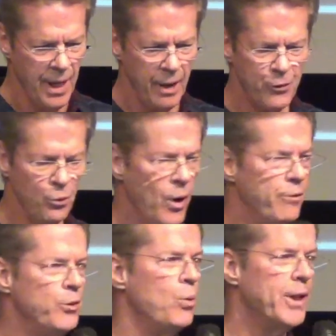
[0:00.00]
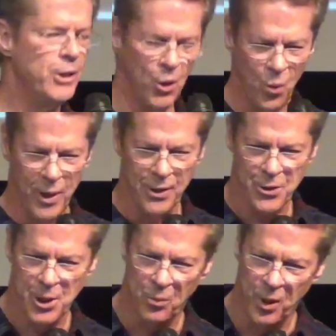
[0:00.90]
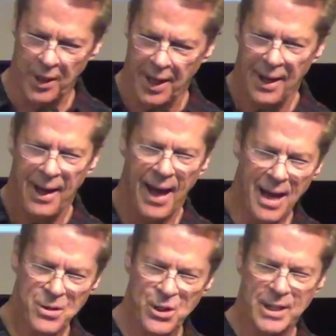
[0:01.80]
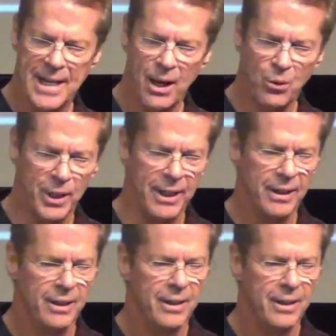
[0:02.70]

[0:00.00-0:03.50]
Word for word: If you, if you want to know whether someone has integrity,